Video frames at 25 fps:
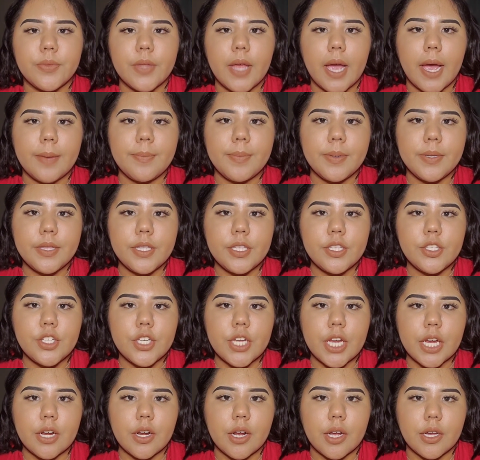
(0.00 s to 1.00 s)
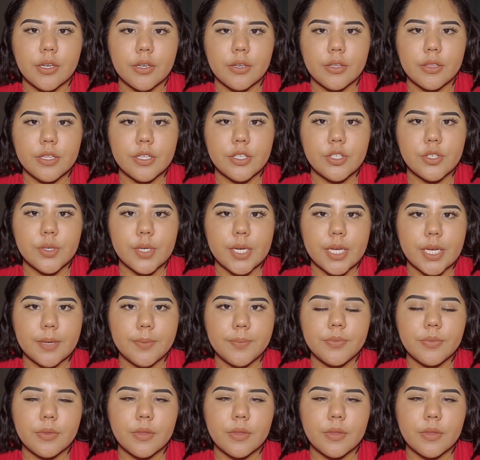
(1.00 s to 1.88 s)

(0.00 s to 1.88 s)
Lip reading: I put the chair under the tree.